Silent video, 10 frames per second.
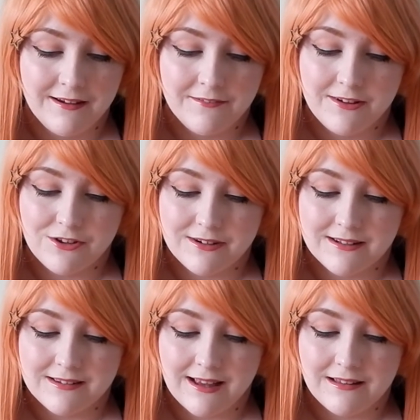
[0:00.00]
featuring
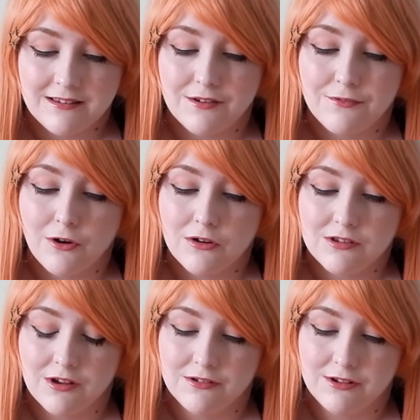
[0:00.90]
scents of rock
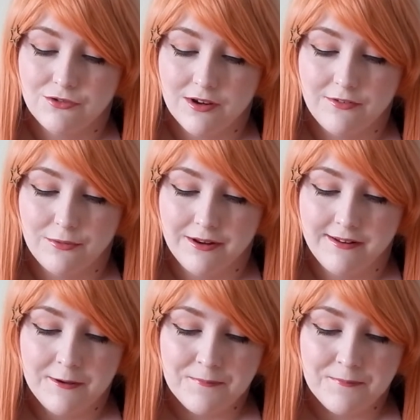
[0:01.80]
salt and driftwood.